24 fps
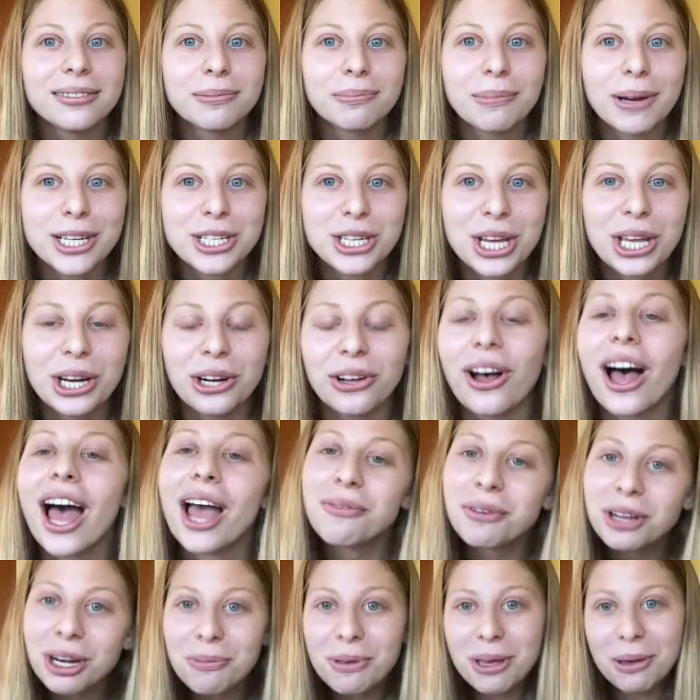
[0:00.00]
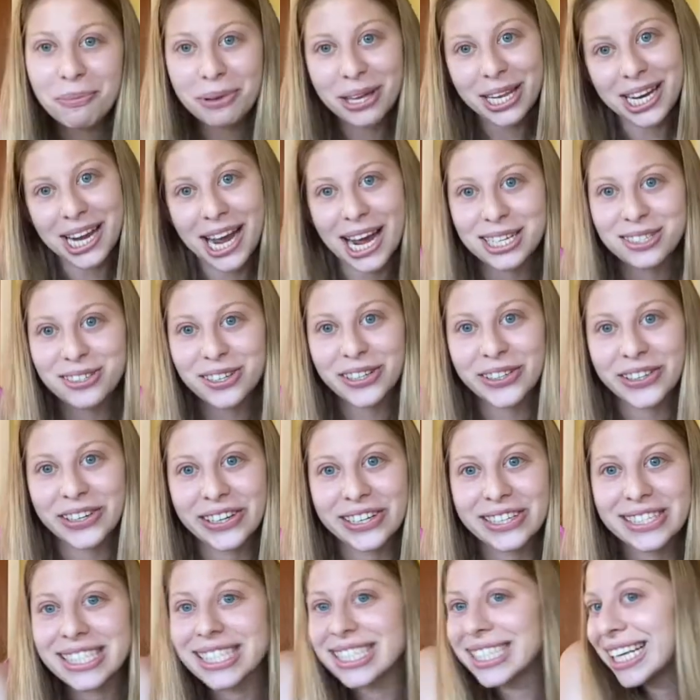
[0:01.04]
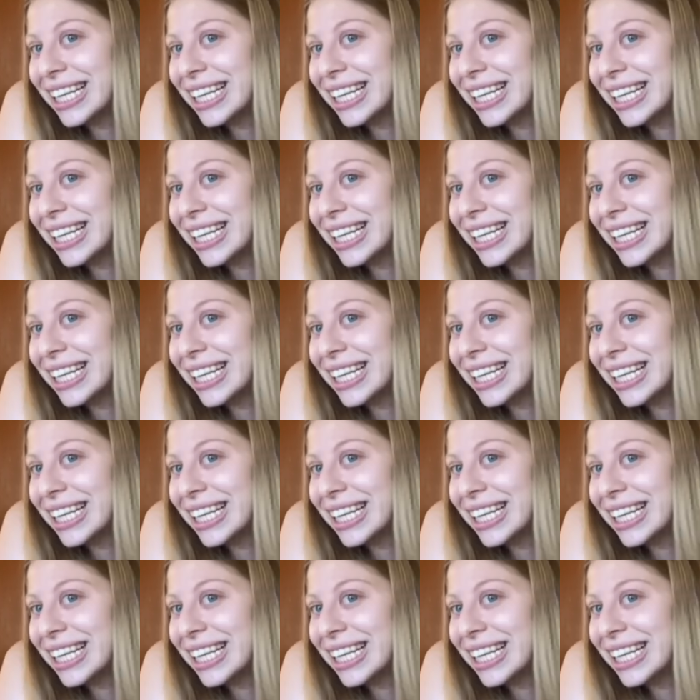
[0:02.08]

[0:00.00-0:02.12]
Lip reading: my channel. I want to be a pediatric nurse.